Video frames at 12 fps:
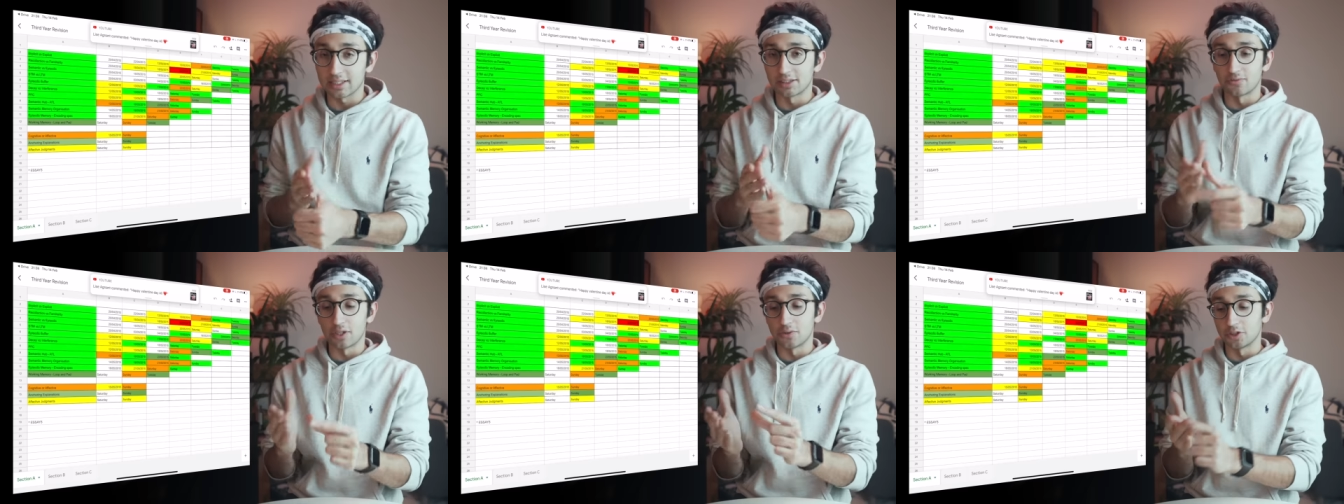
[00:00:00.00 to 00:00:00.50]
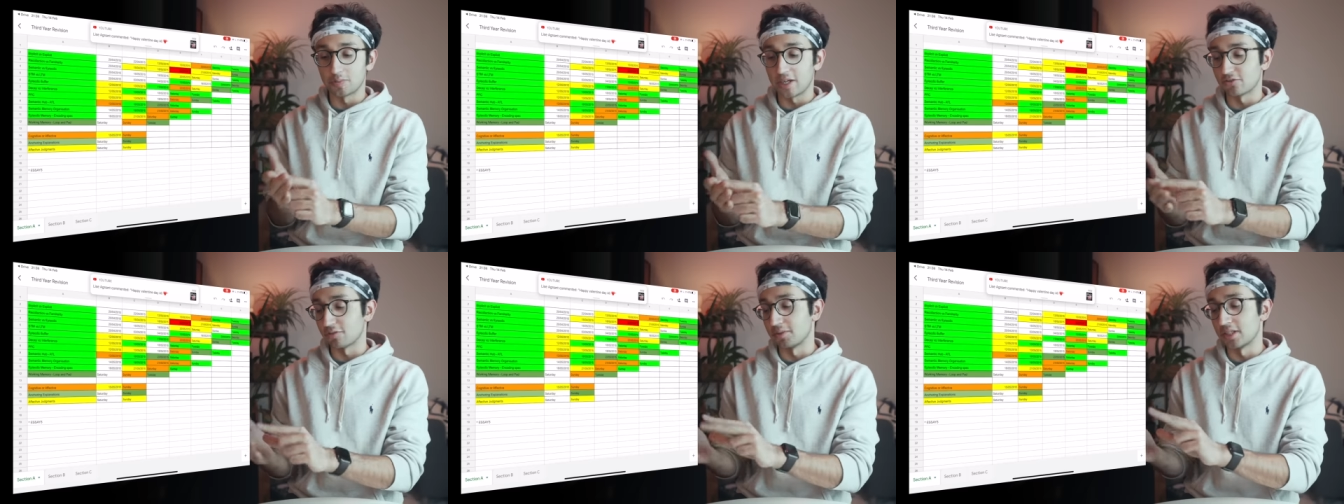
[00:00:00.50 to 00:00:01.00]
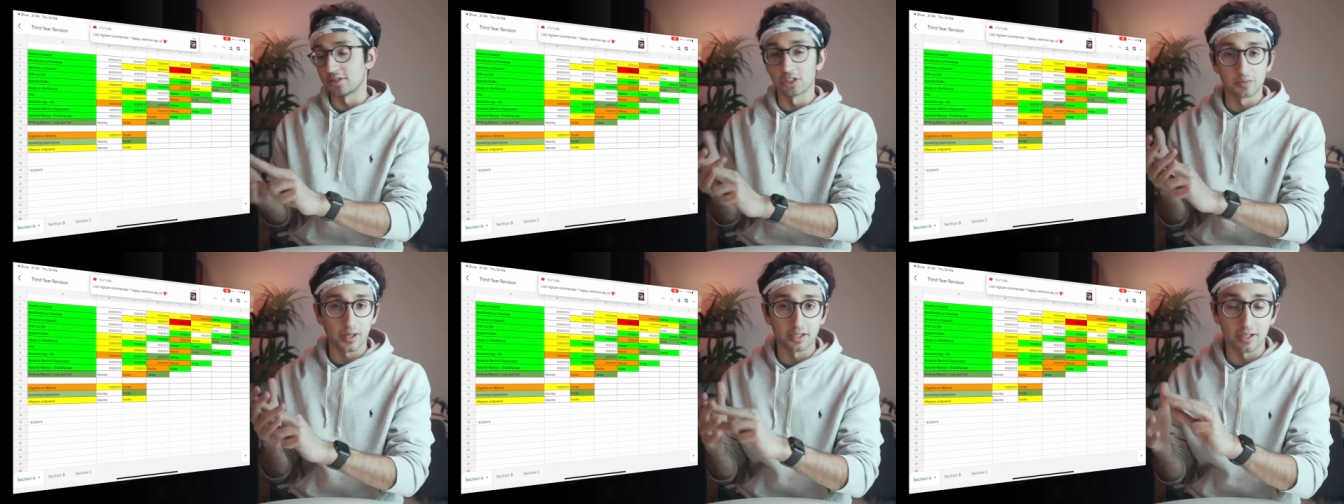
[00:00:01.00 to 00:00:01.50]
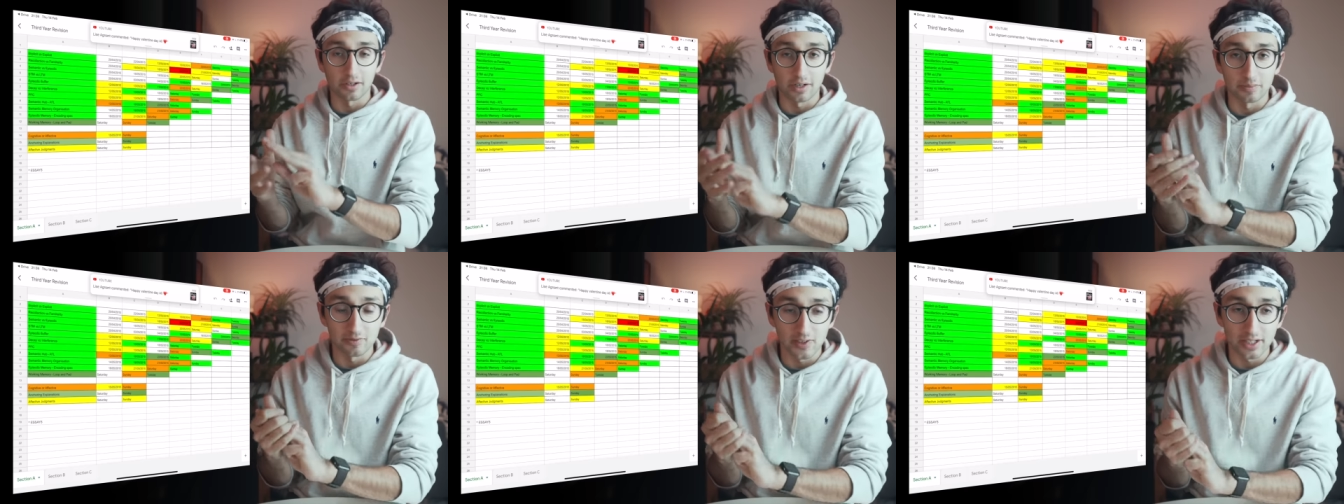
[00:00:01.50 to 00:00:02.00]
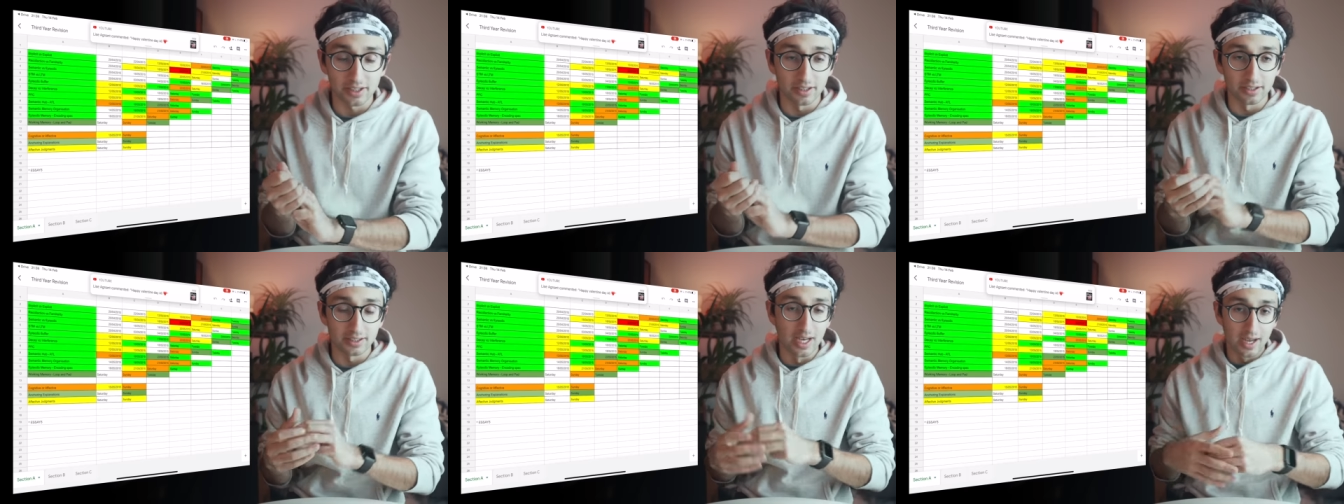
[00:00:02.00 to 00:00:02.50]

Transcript: active recall, spaced repetition, spider diagrams, flashcards.